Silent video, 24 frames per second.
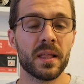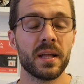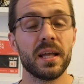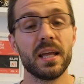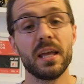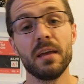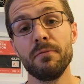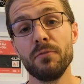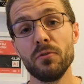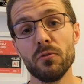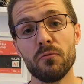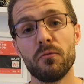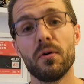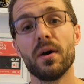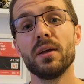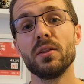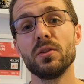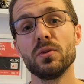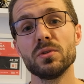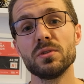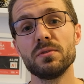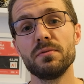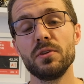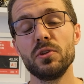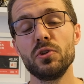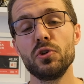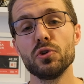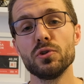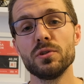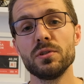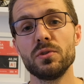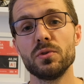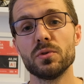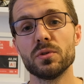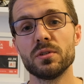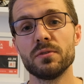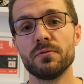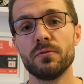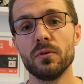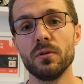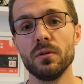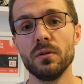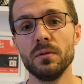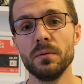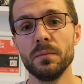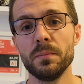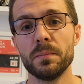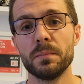If you find those videos
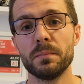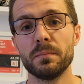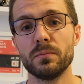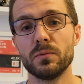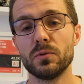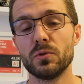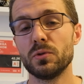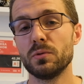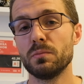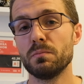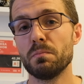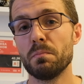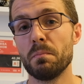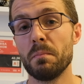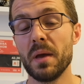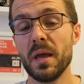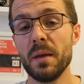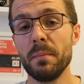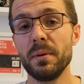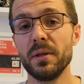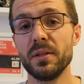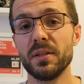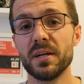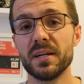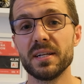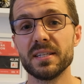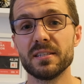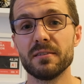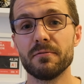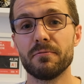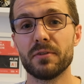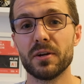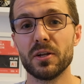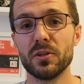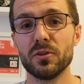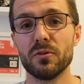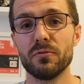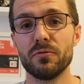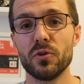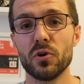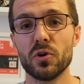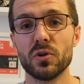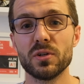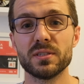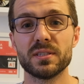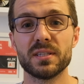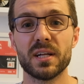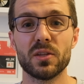useful, maybe there is a friend of
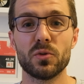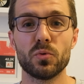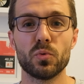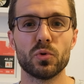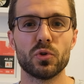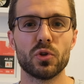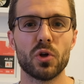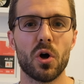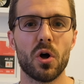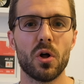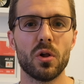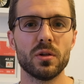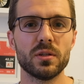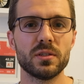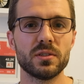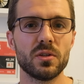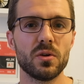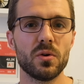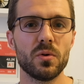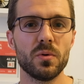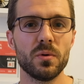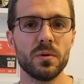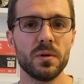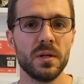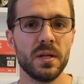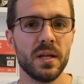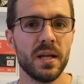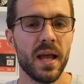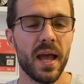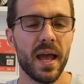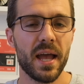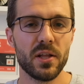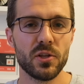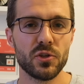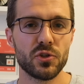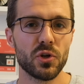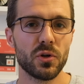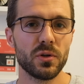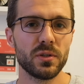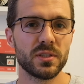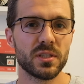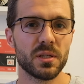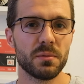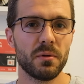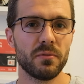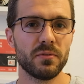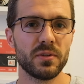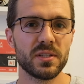yours that would also enjoy
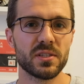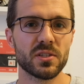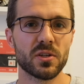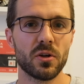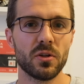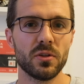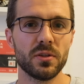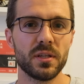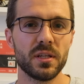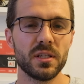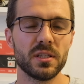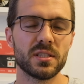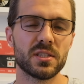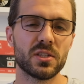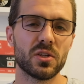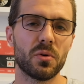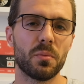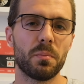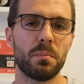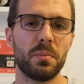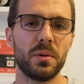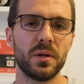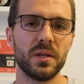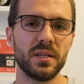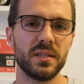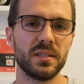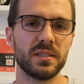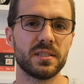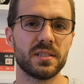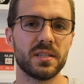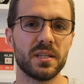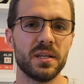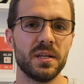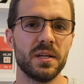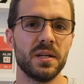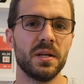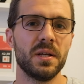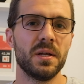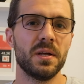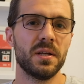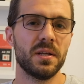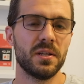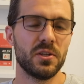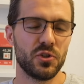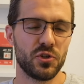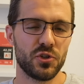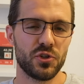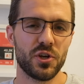some of this content, so please
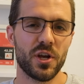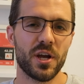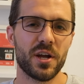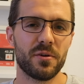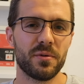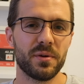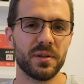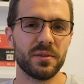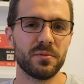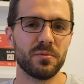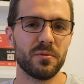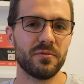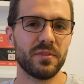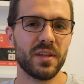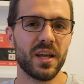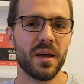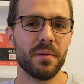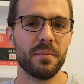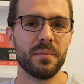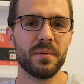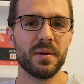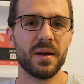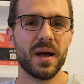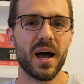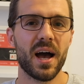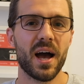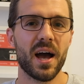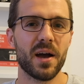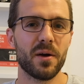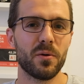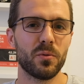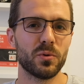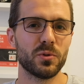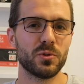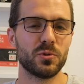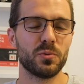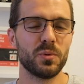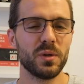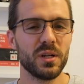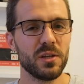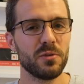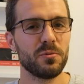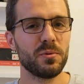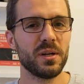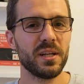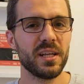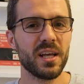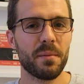share it with them. I would
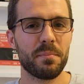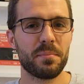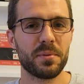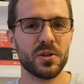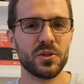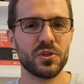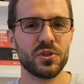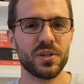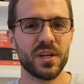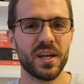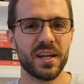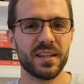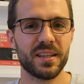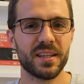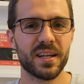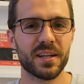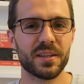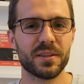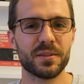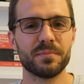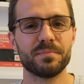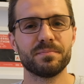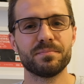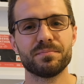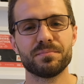really appreciate that.